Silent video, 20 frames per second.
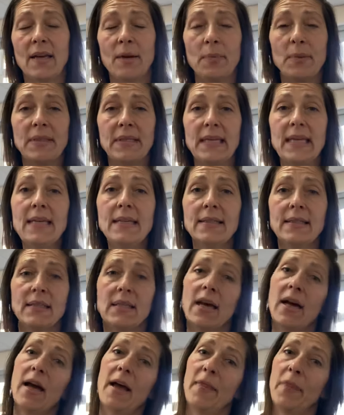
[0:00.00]
It was
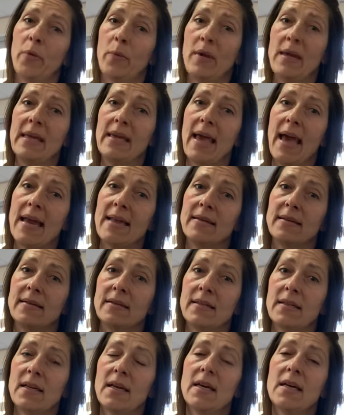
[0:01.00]
Easter at the
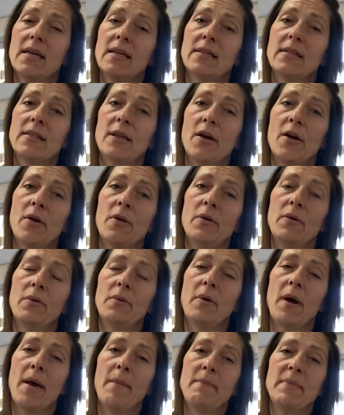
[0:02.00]
weekend,
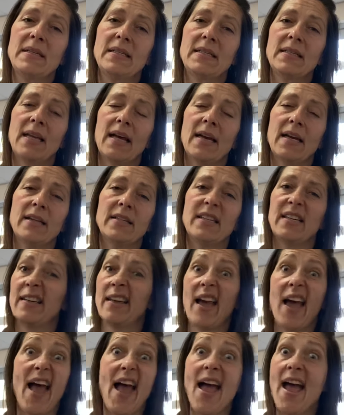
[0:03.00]
so Mrs. Hannah didn't
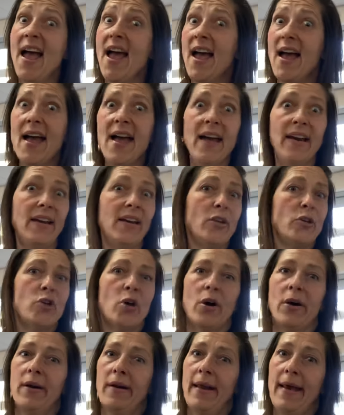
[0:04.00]
get any
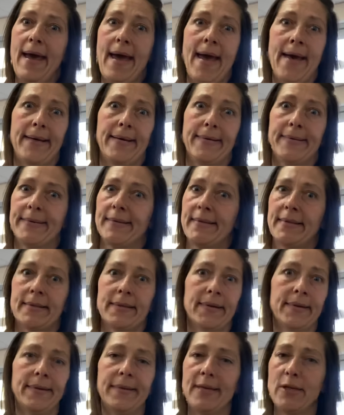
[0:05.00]
chocolate
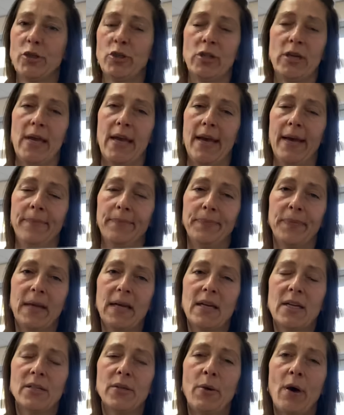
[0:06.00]
eggs this year.
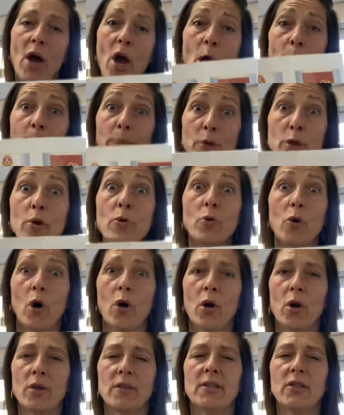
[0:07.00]
So I hope you
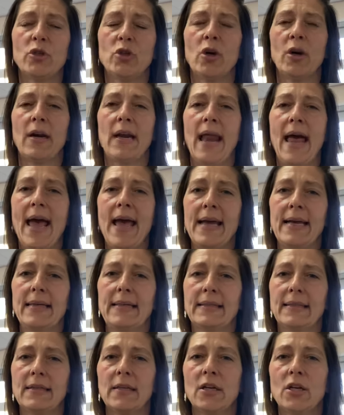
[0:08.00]
got lots of chocolate
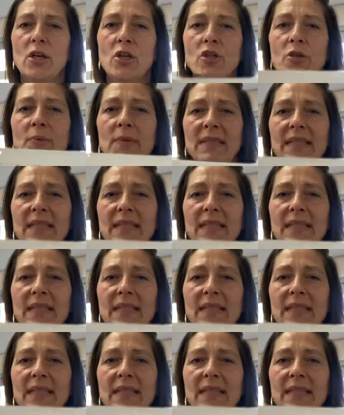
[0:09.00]
eggs. Should we